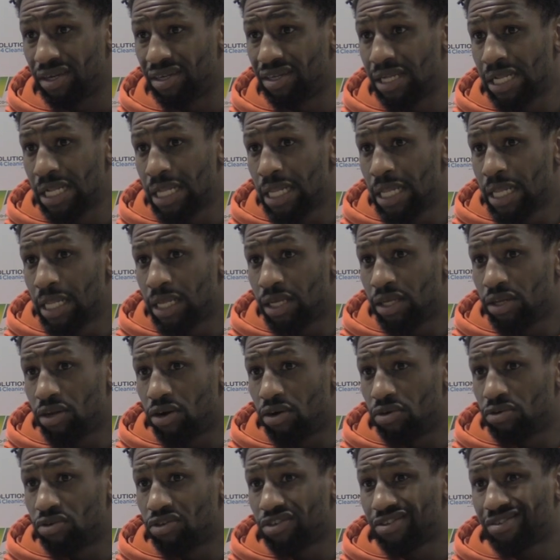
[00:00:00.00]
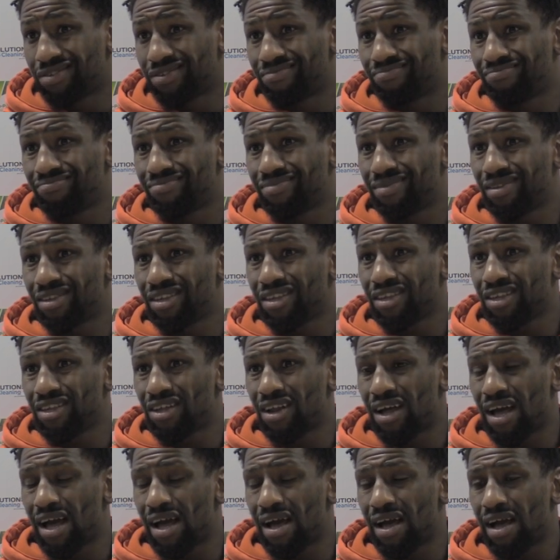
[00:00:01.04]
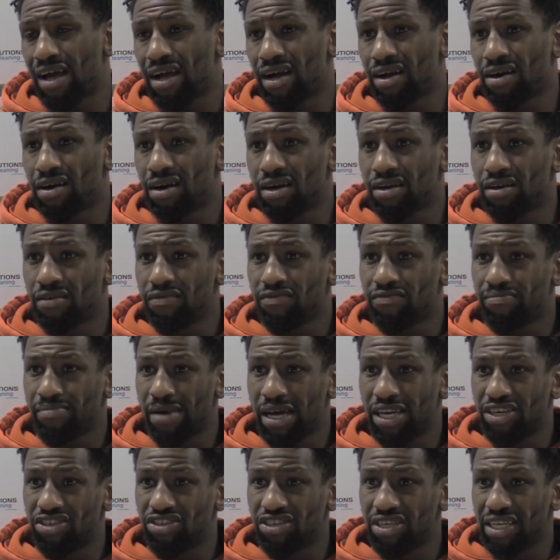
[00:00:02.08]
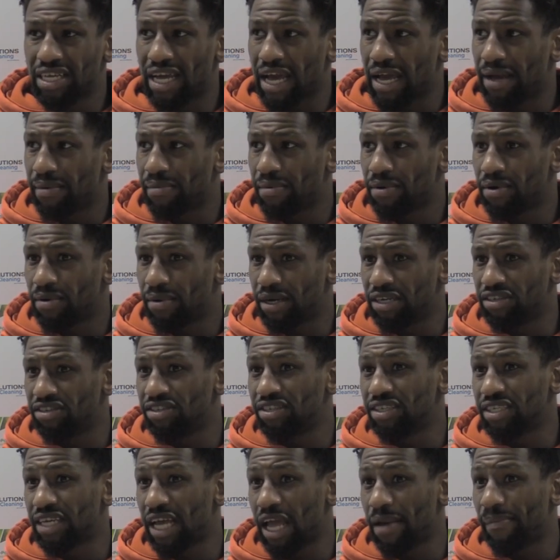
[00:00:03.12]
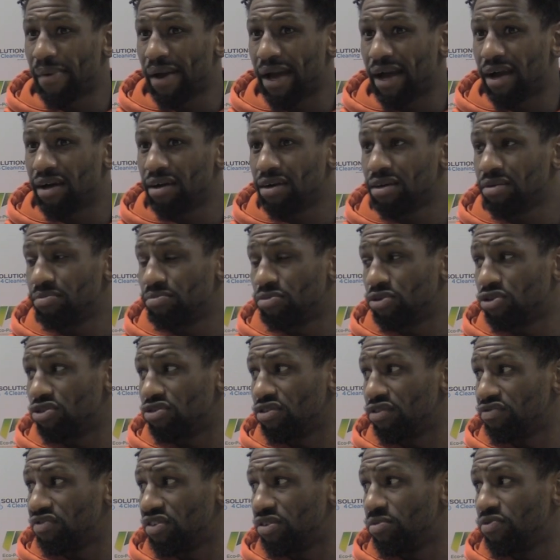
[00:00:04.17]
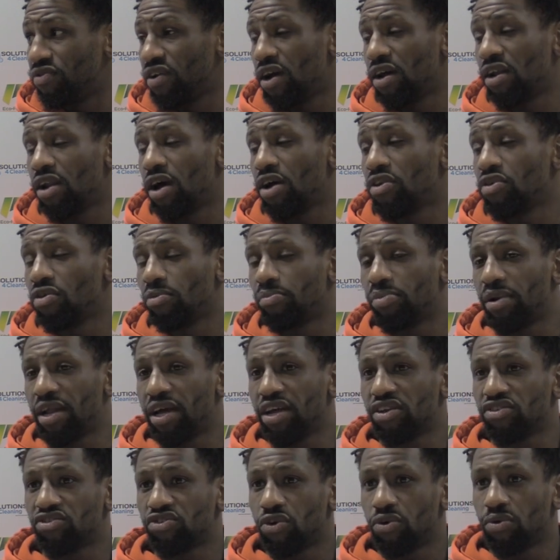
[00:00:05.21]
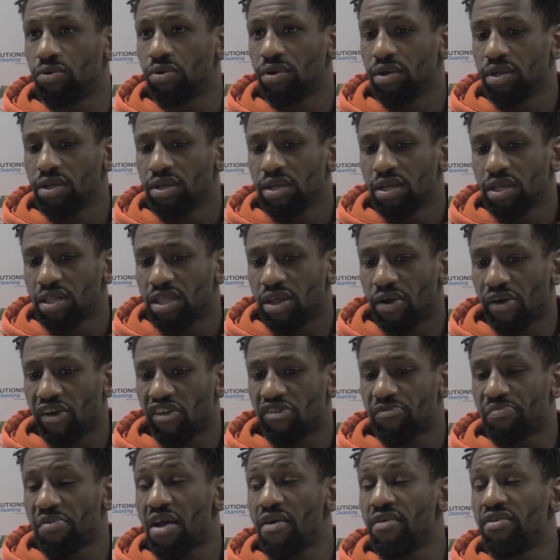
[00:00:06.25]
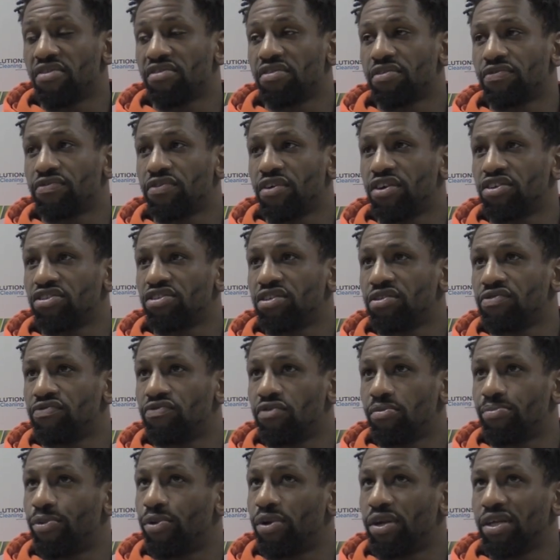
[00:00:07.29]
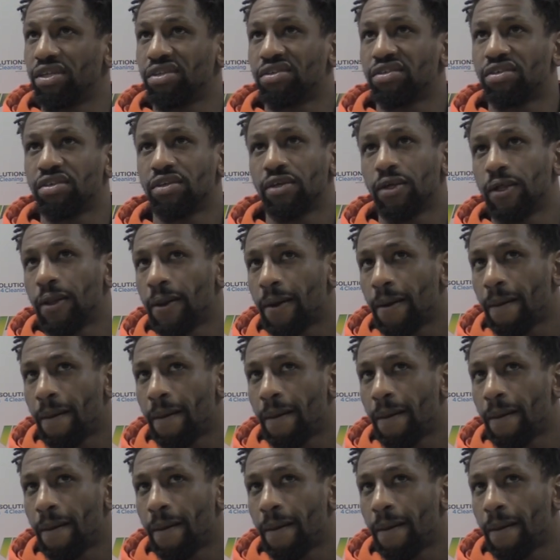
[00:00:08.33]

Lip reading: and, you know, just and kind of managing the game better, because obviously we've got a lot of young players, so their experience of first team football, it's,